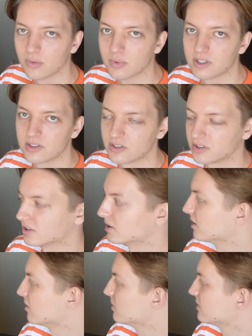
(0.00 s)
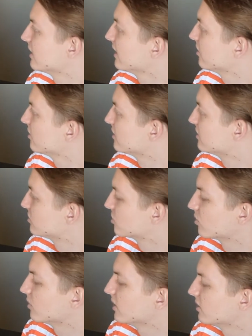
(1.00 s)
which uh, was later in his
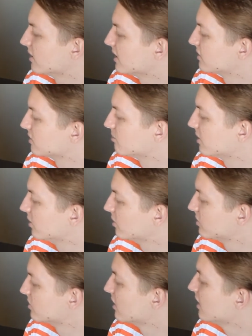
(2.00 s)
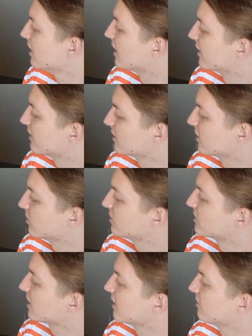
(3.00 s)
career, I suppose. I think that was
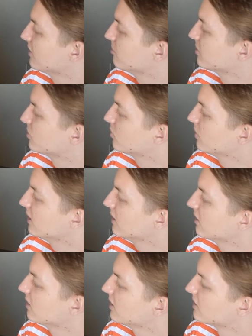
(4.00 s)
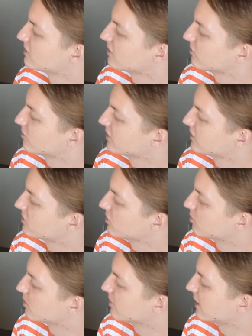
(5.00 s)
kind of in between stuff like
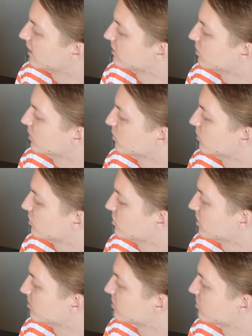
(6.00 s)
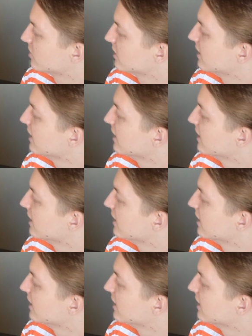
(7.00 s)
Superbad, twenty-one Jump Street,